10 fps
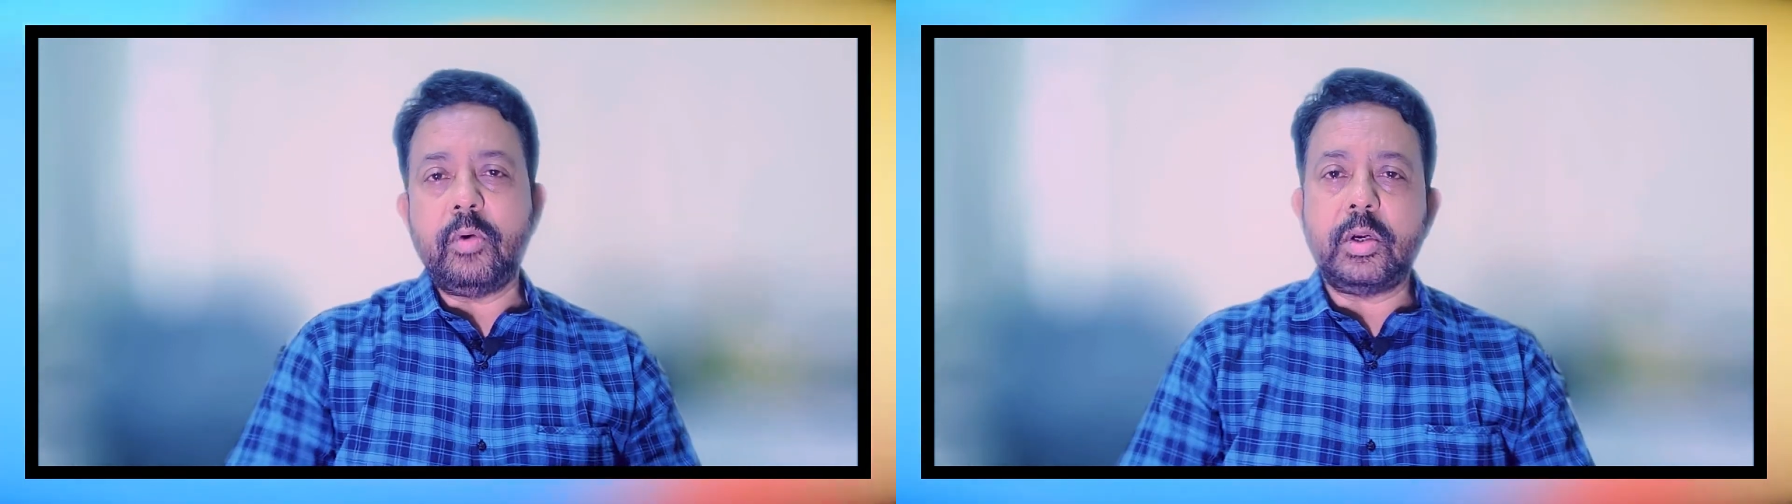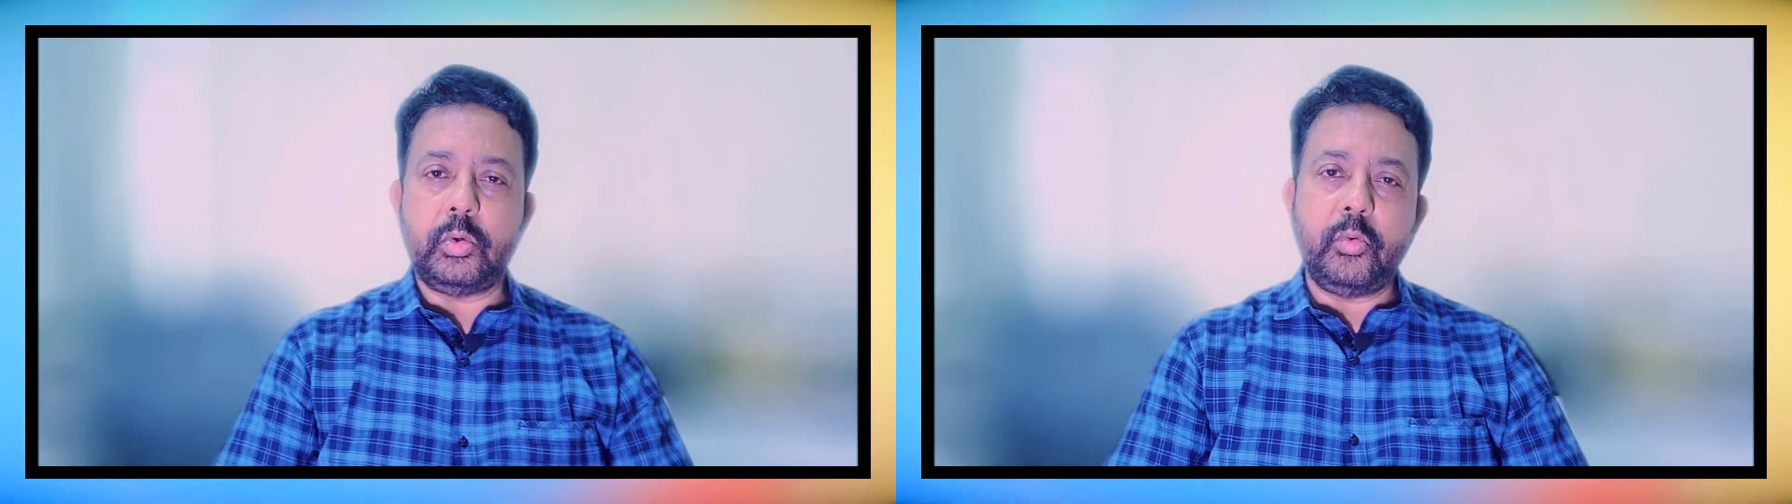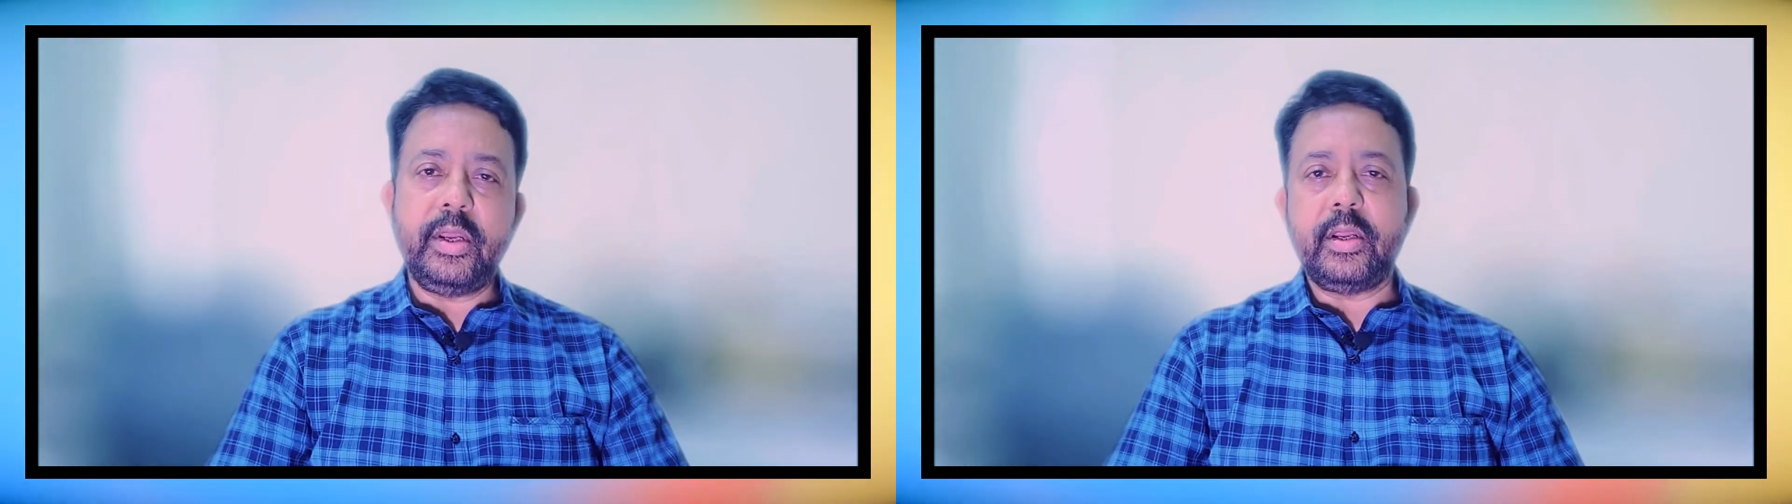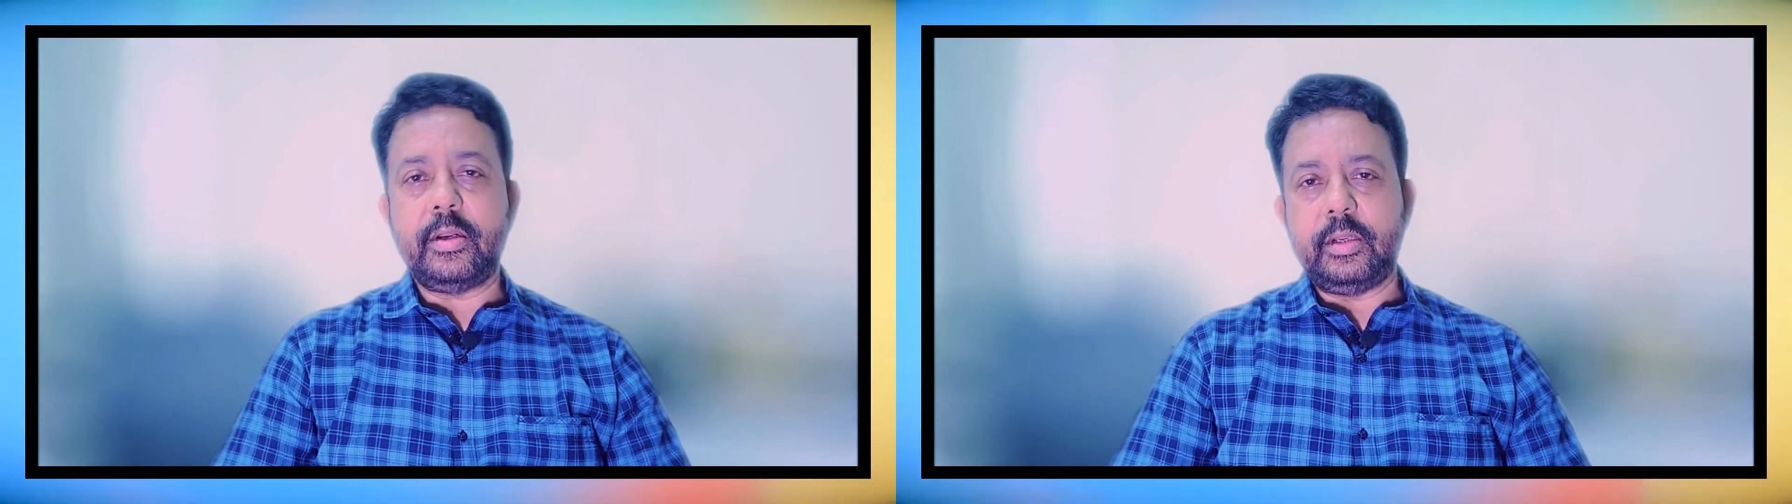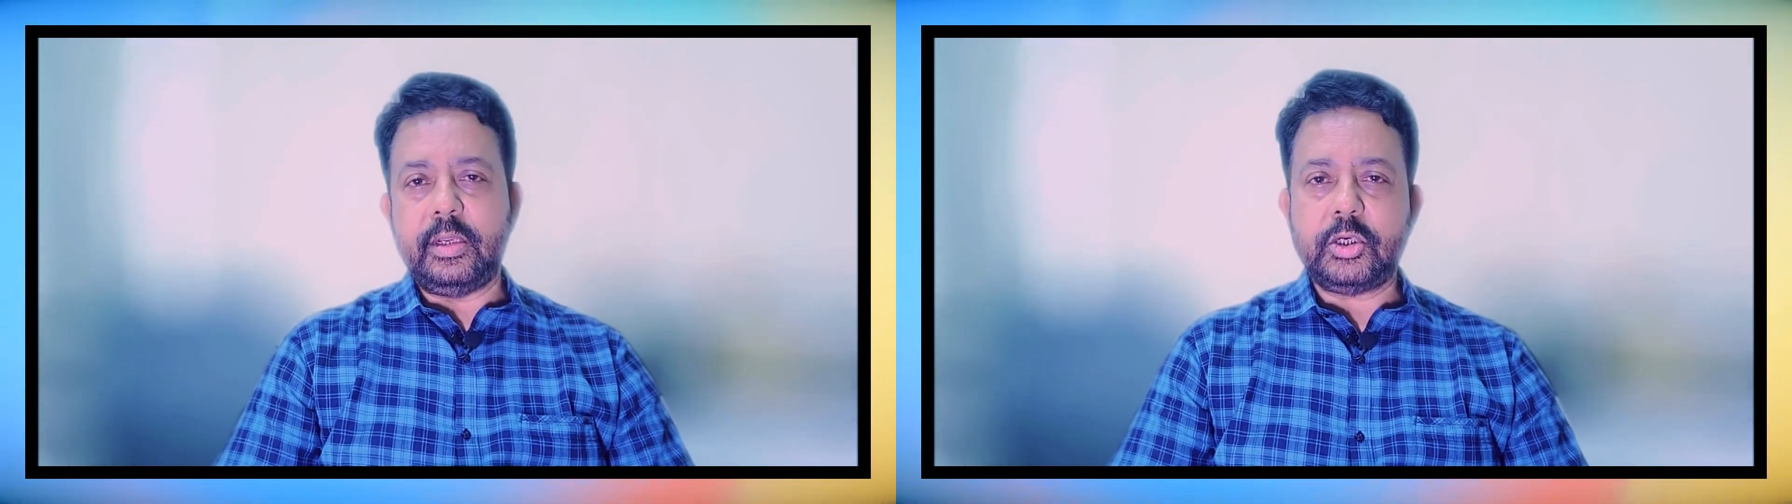are doing a
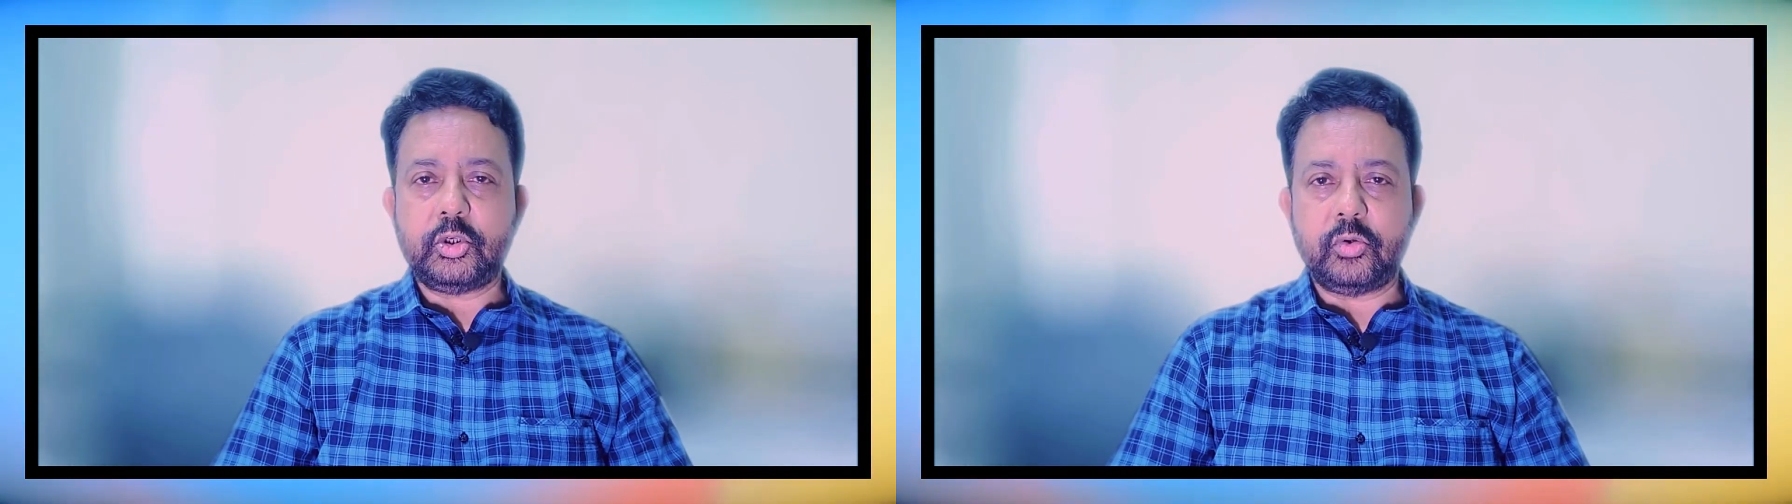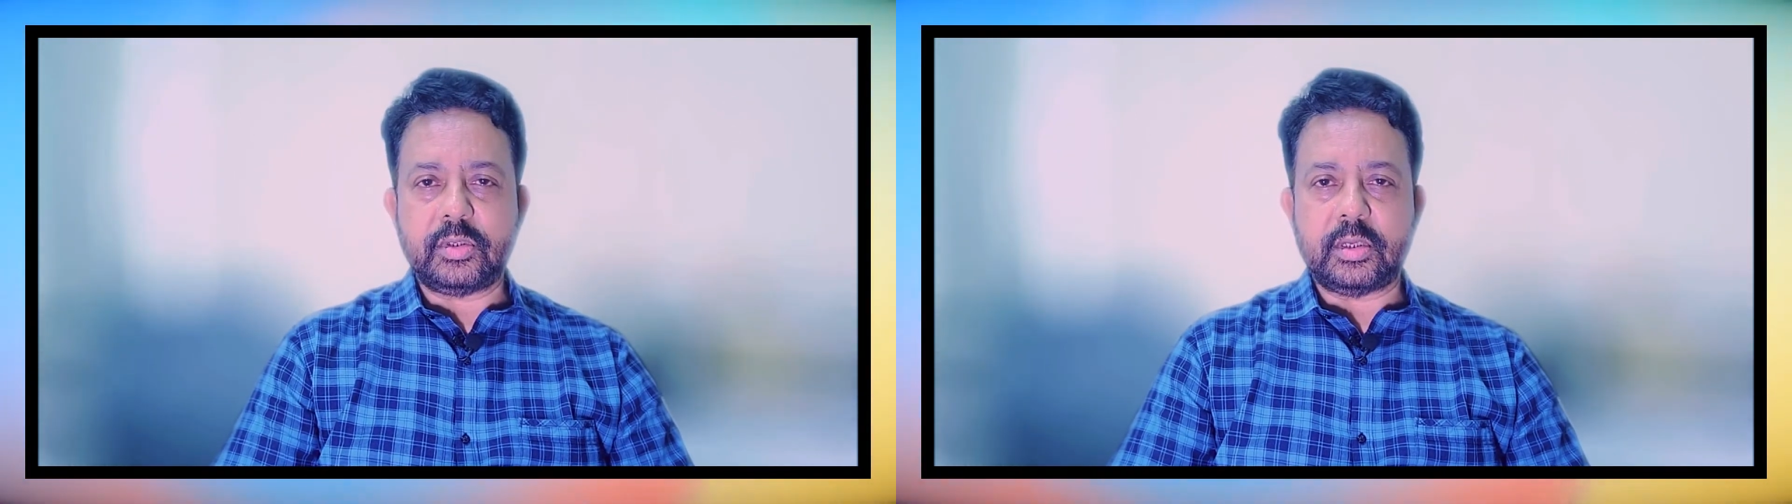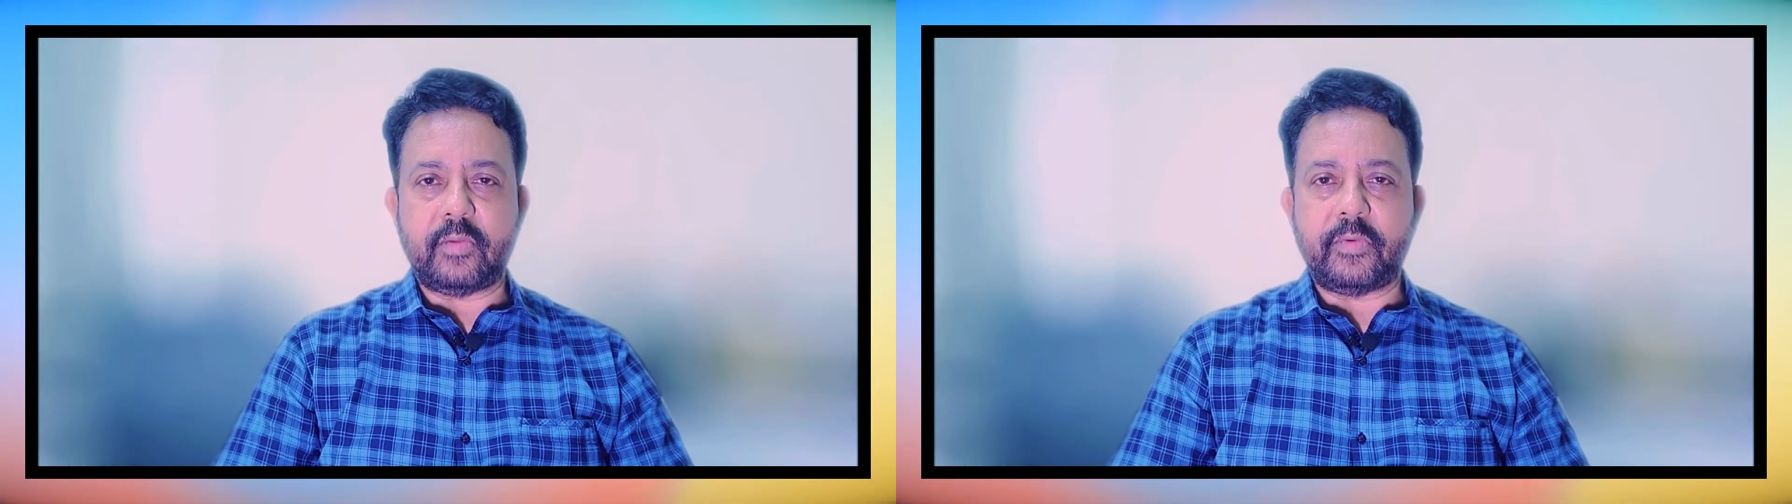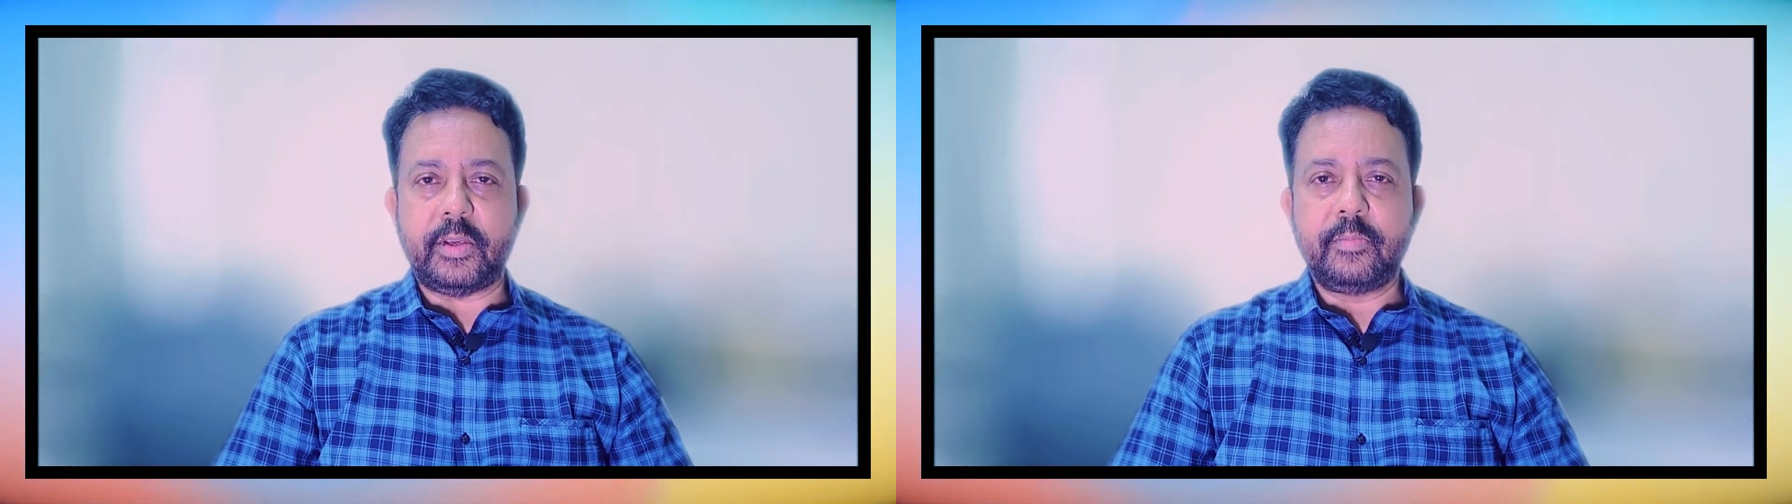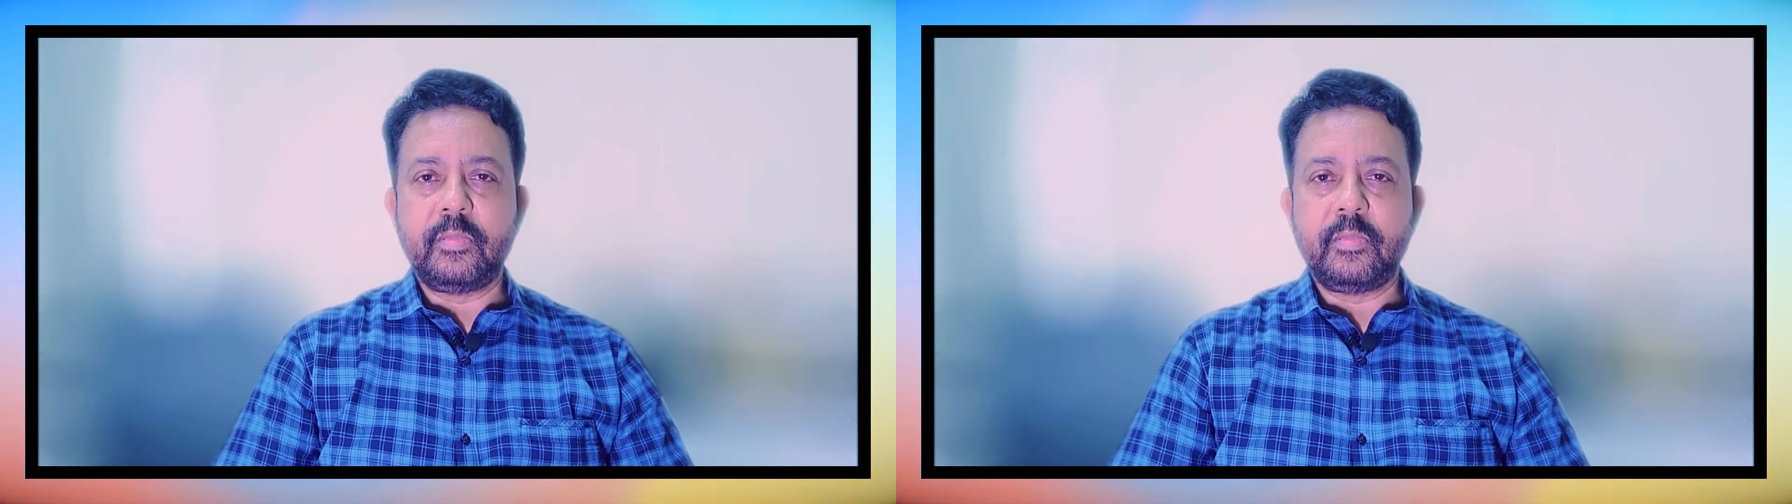nearshore survey,